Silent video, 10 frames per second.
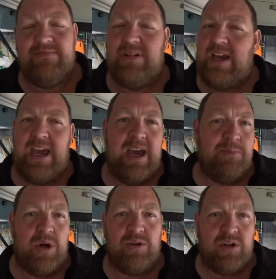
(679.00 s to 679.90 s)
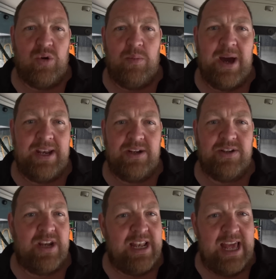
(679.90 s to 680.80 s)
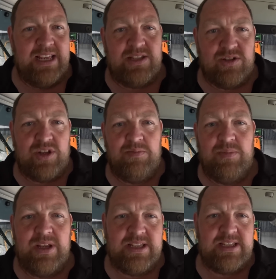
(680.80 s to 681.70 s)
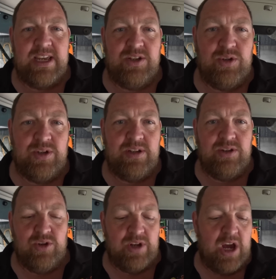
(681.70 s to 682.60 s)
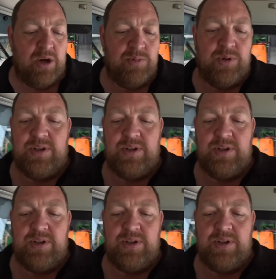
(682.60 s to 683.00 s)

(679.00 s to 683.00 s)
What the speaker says: I'm not going to go mad on it unless there's something, as I say, doing harm to